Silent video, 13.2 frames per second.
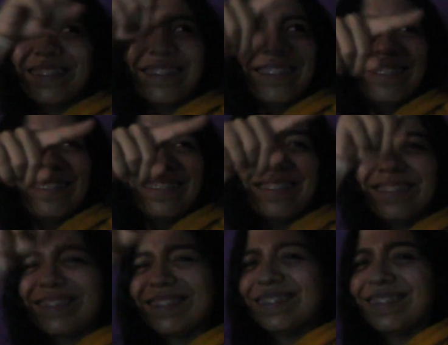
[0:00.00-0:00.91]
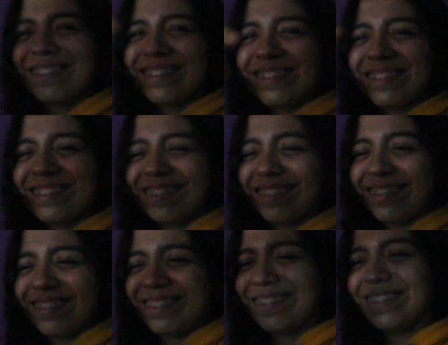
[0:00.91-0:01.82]

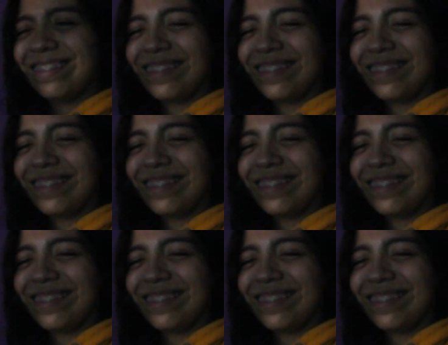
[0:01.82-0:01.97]
Nobody speaks.